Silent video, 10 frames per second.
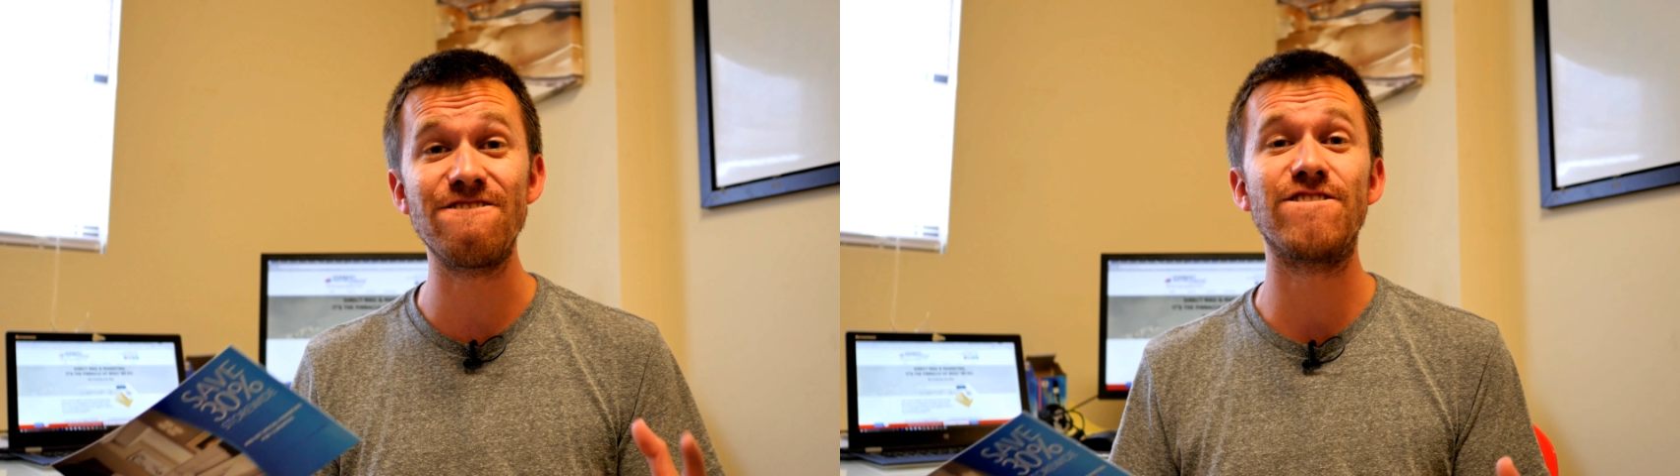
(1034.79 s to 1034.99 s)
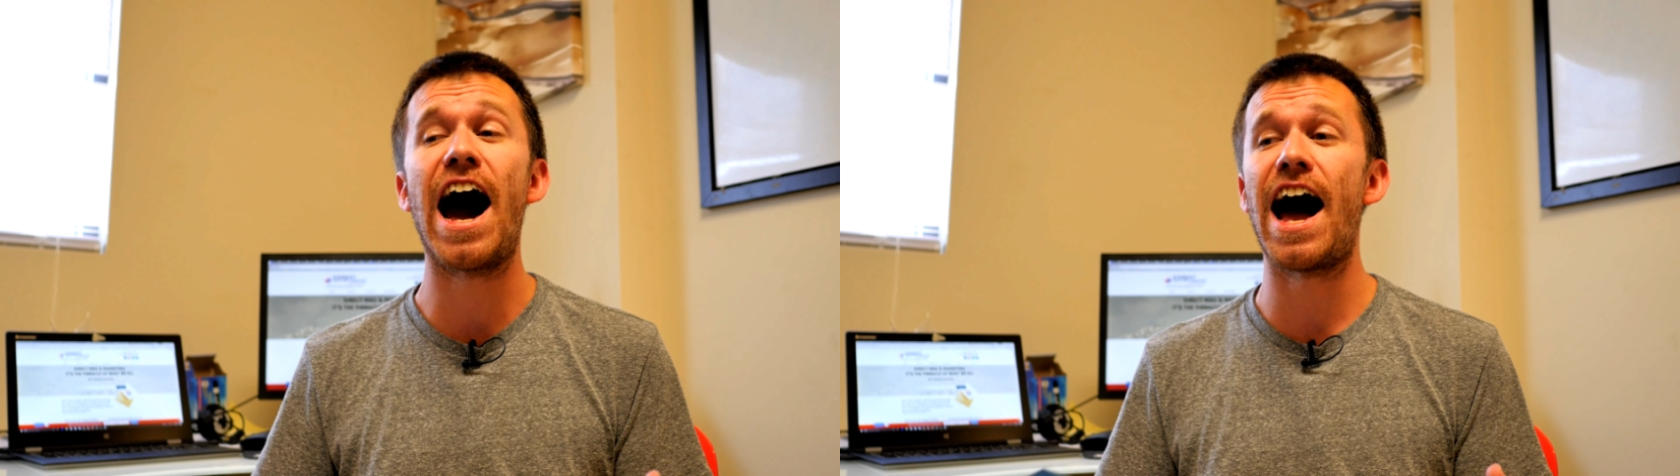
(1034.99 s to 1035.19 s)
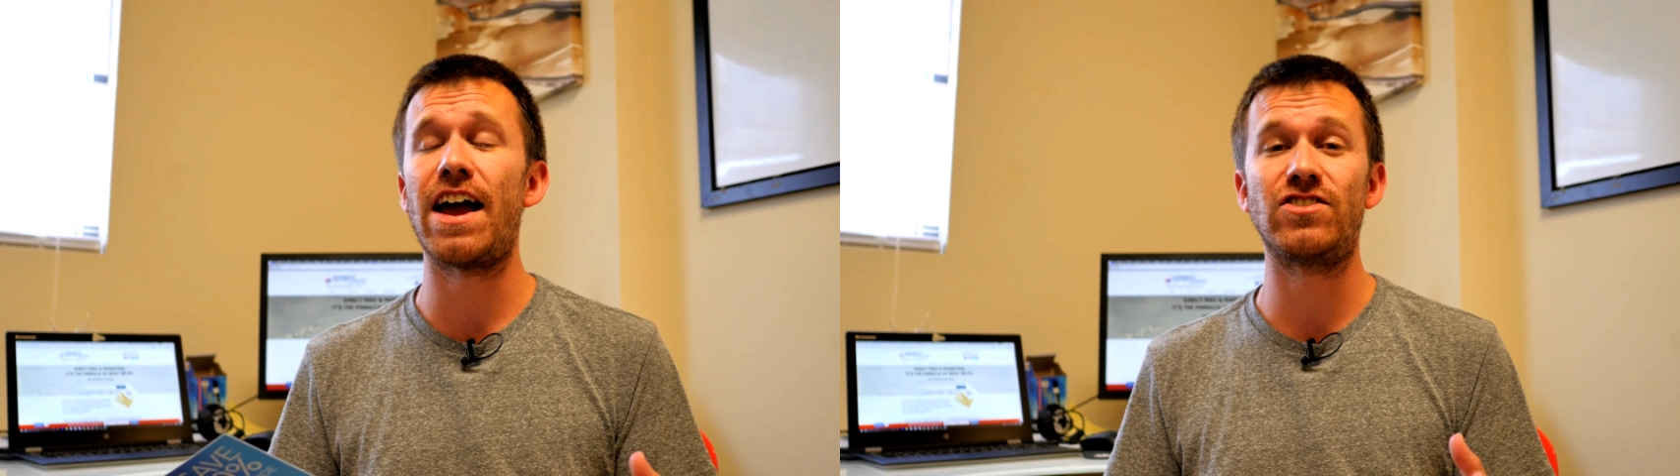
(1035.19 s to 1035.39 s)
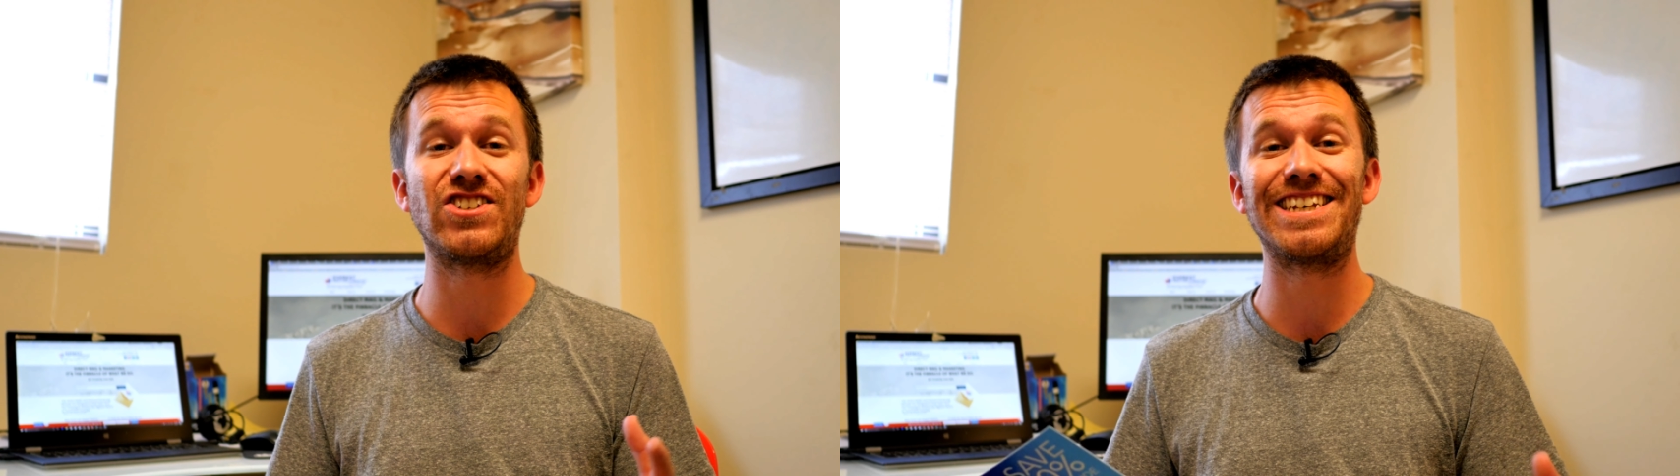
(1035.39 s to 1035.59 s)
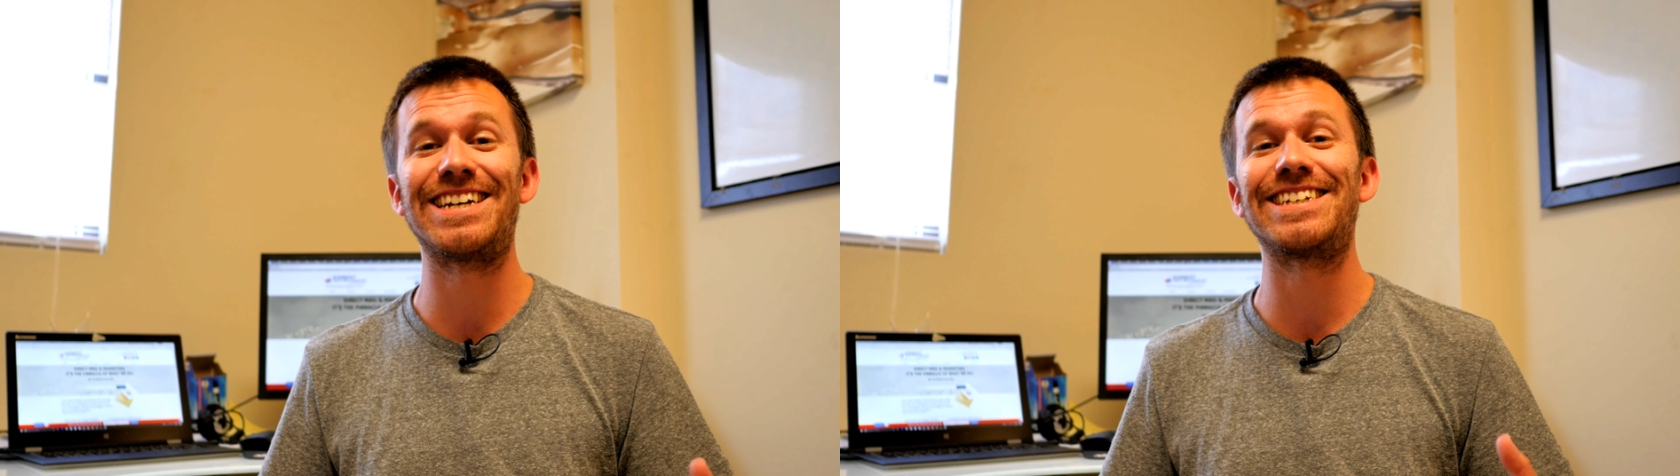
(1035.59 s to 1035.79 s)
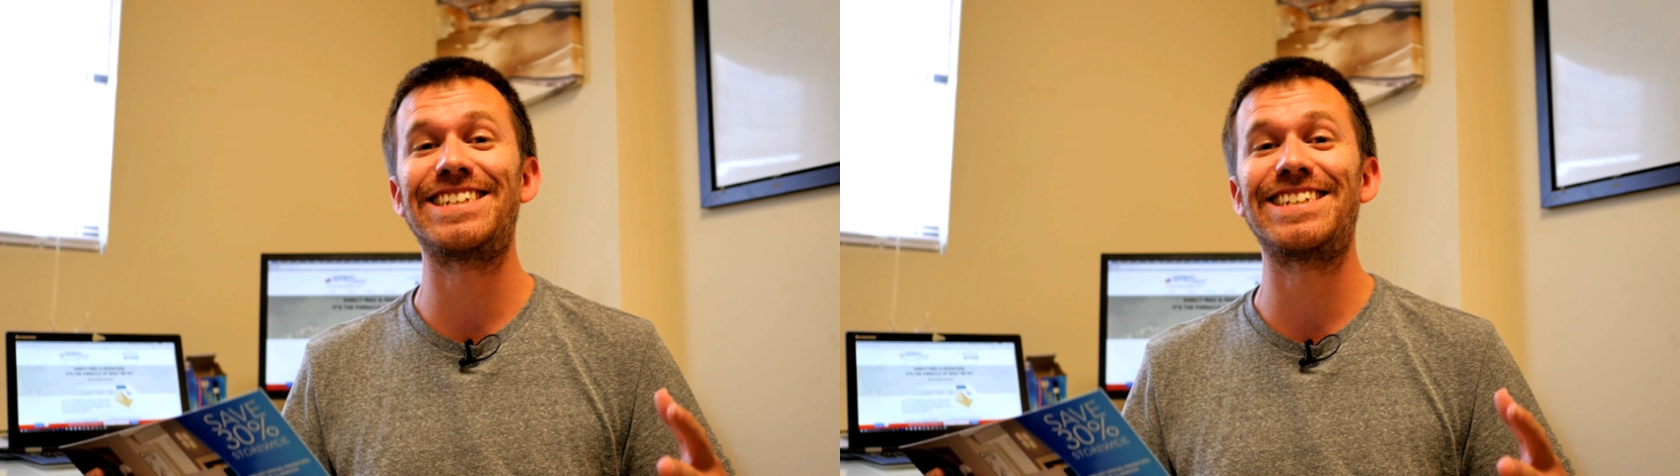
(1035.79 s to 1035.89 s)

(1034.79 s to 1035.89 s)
5, 6,